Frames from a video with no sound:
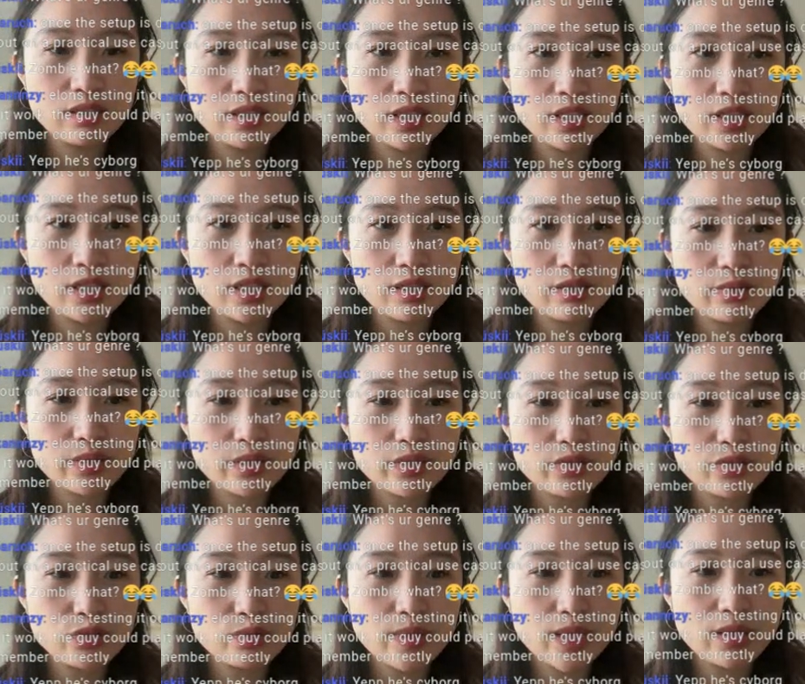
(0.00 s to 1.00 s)
And then we're going to
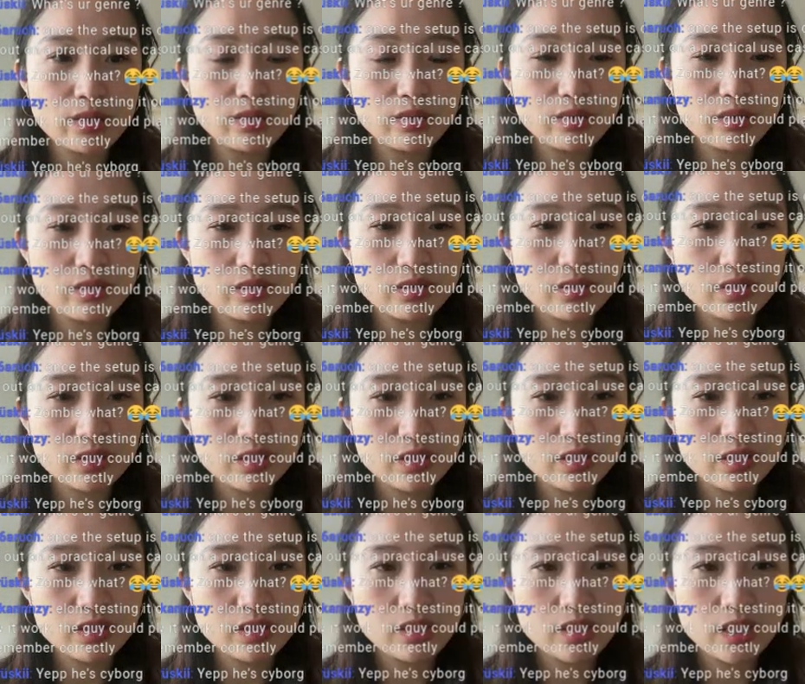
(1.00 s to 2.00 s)
zoom out
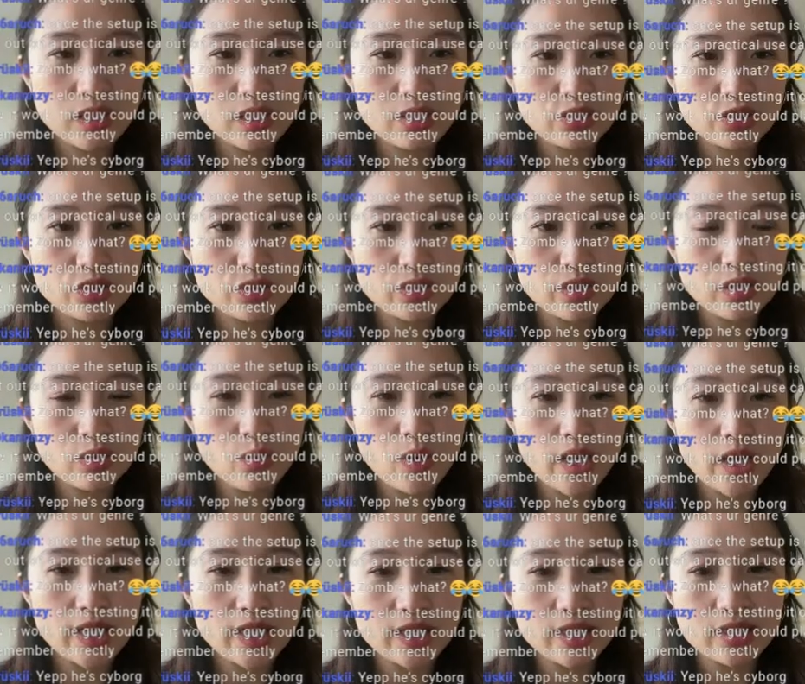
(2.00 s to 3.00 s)
and I'll show you
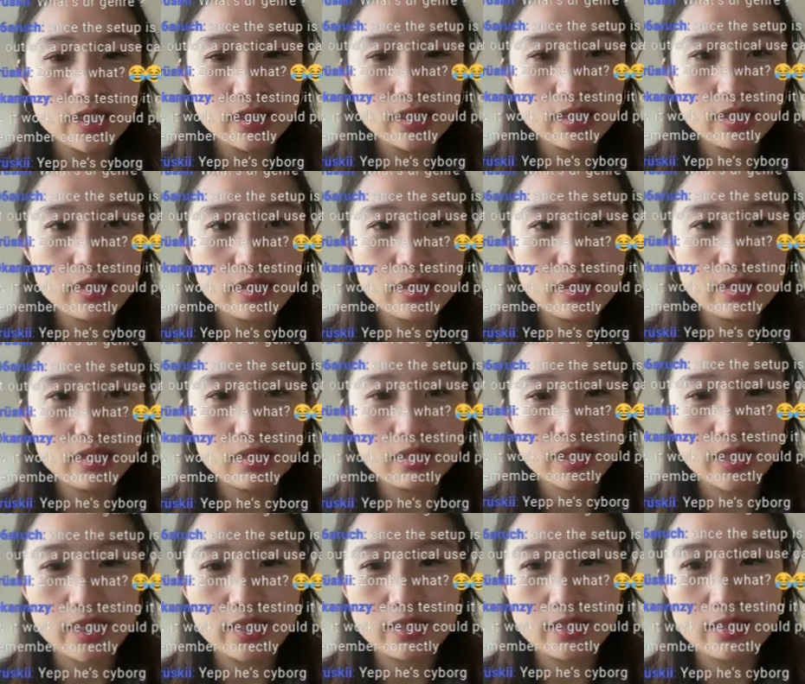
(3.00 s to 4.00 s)
Hawaii.
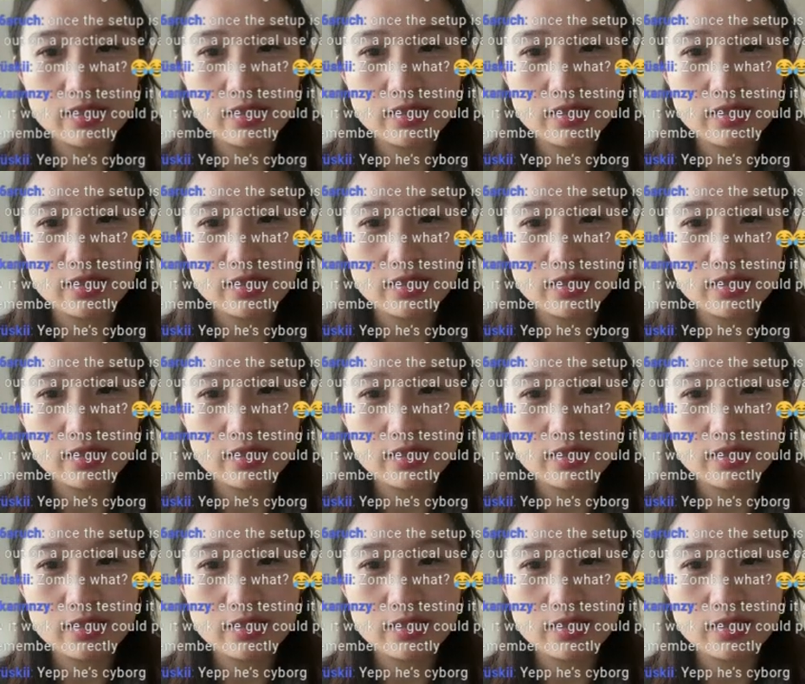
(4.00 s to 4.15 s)
Okay.